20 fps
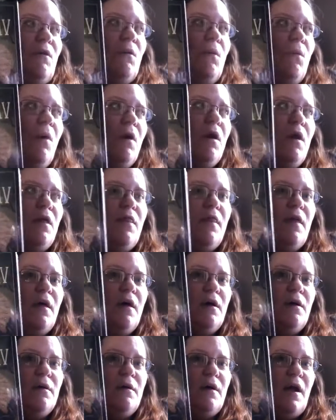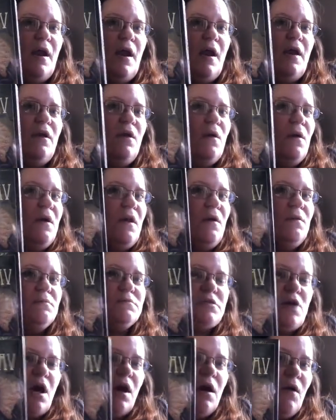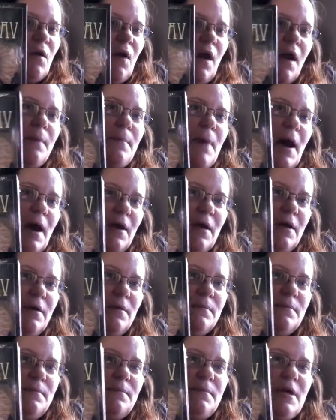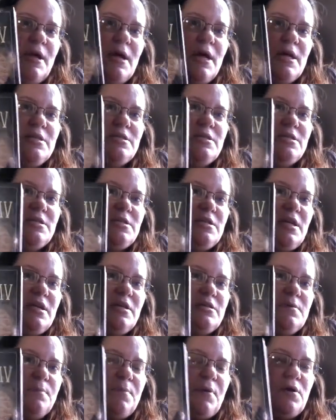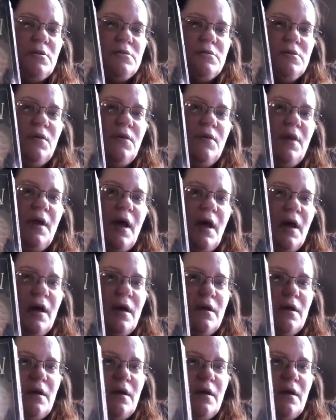one of and I know I don't talk a lot about it because it's a personal deck.